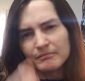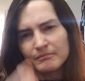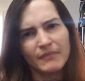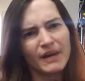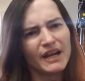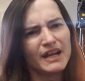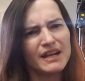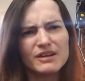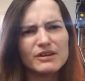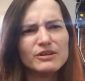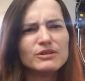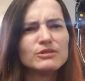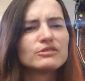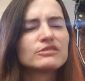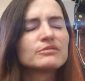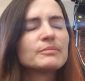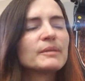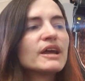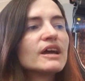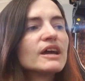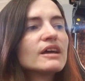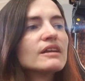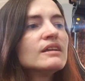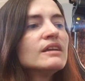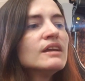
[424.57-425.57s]
my nose,
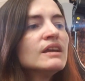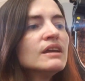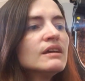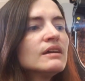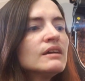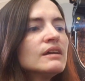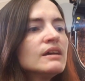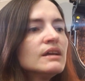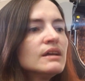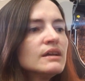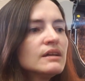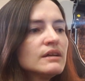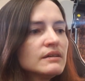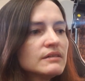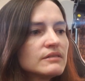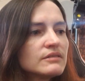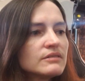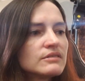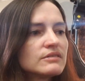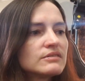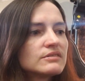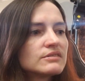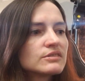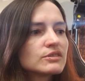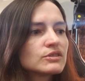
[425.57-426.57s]
man,
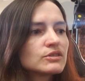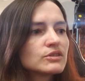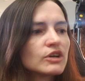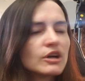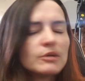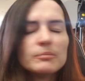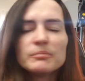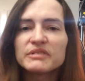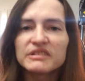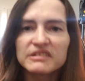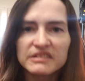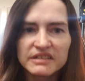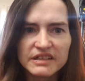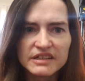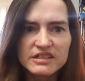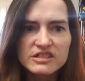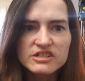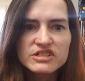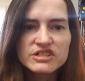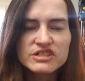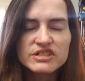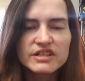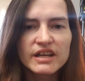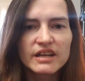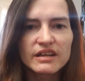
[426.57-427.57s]

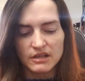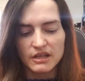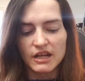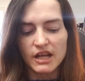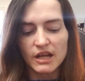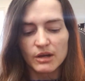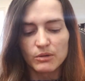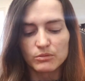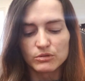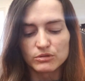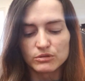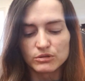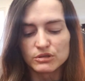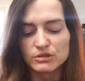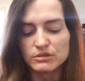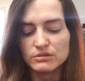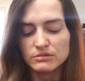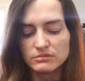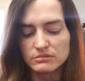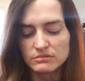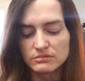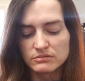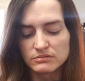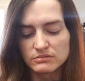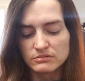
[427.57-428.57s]
SkumpStitch, and I will
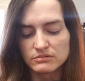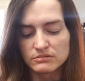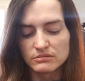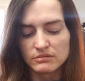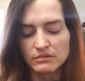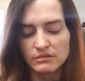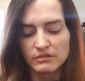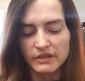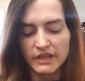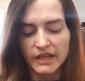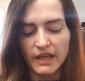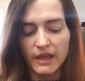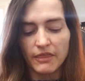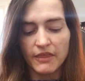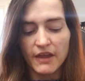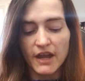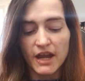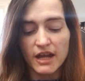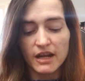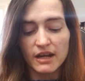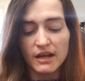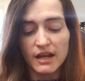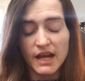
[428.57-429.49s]
link that.